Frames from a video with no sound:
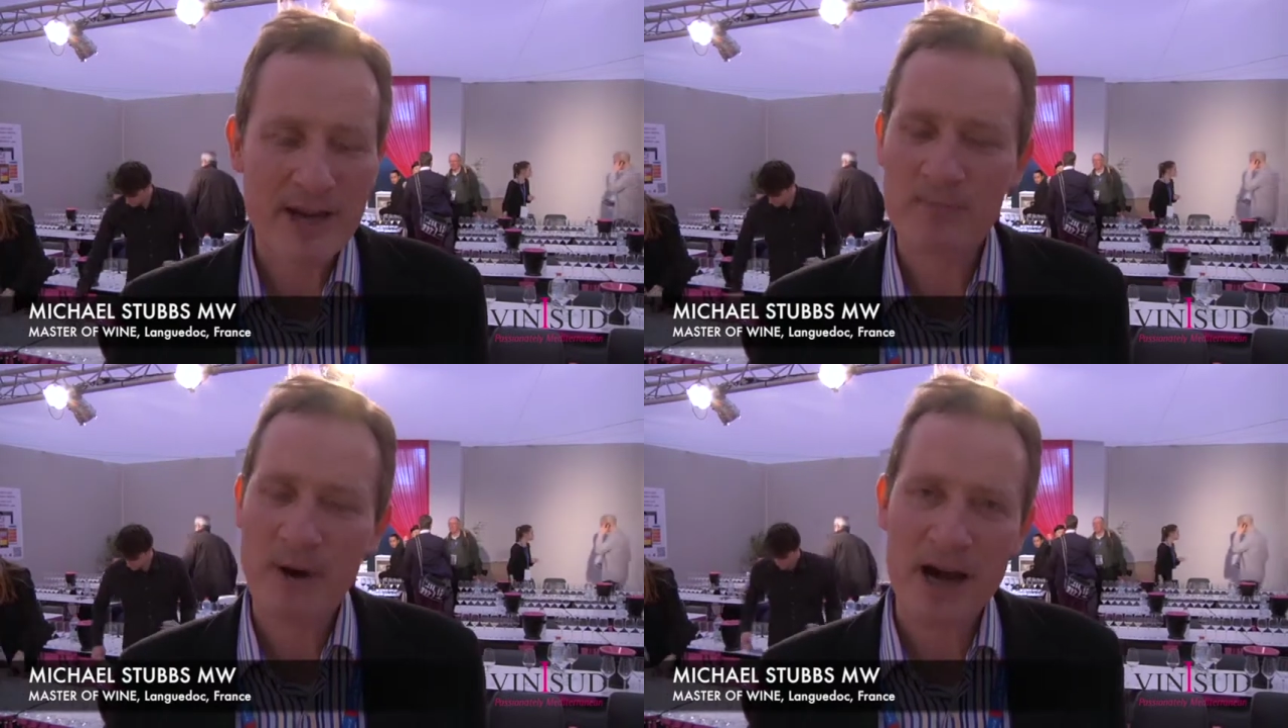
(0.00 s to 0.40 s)

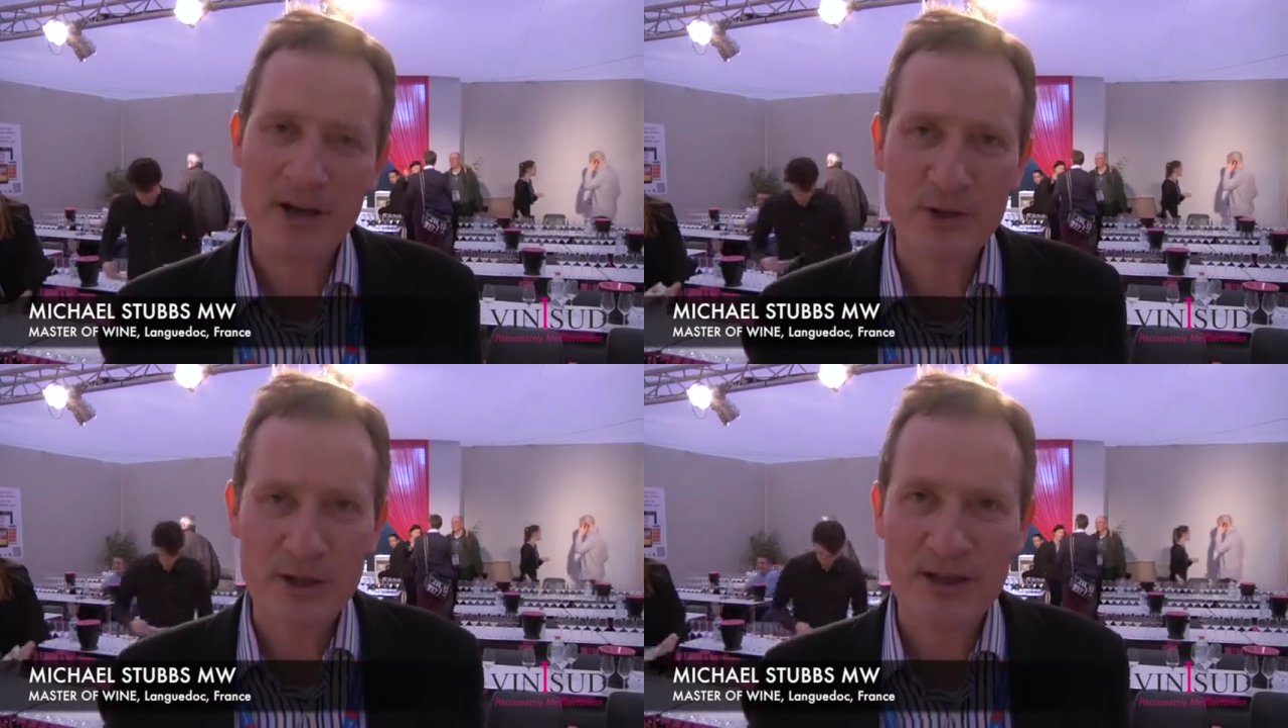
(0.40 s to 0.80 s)
as
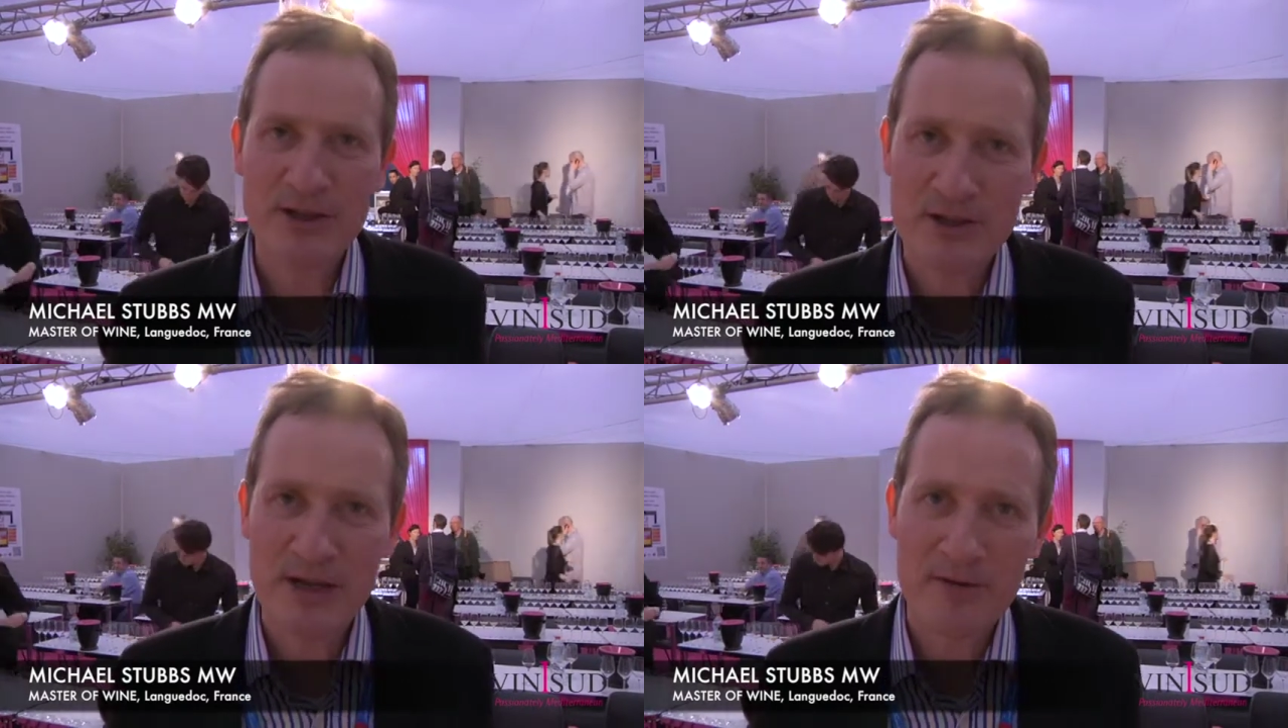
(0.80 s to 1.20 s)
buyers you like
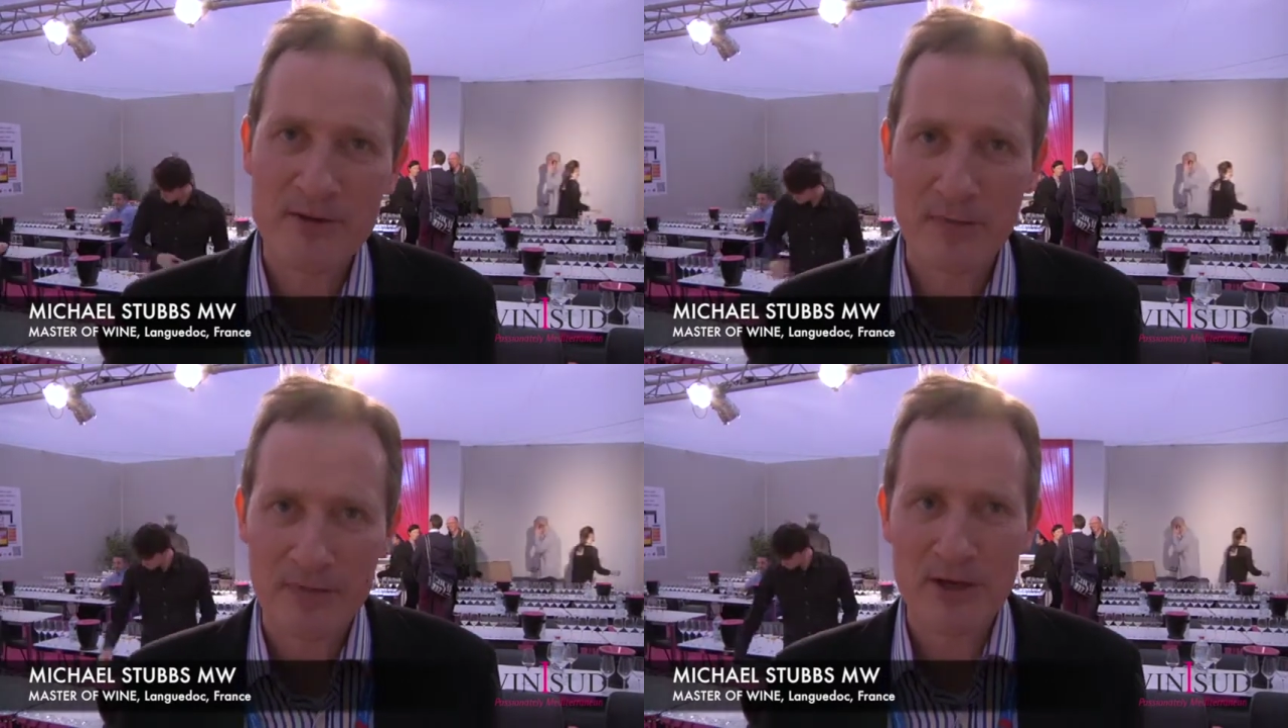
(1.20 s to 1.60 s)
to discover
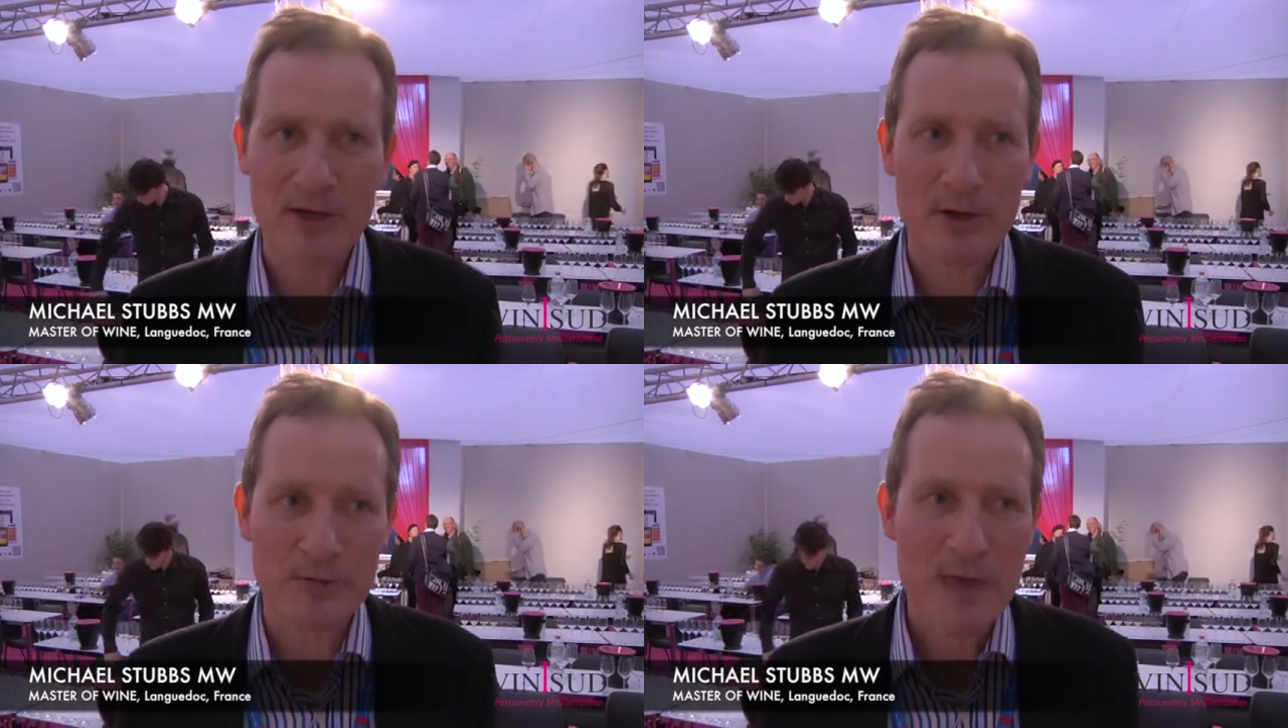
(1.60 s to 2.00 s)
something
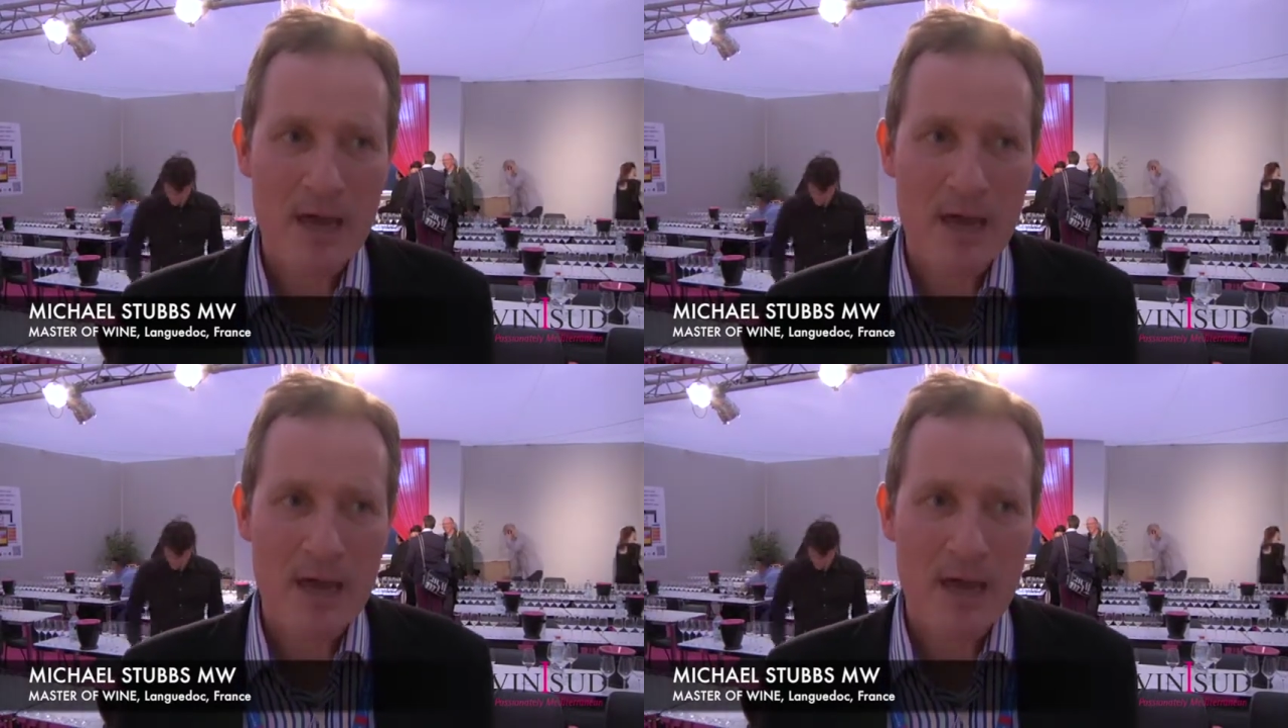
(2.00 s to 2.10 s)
new.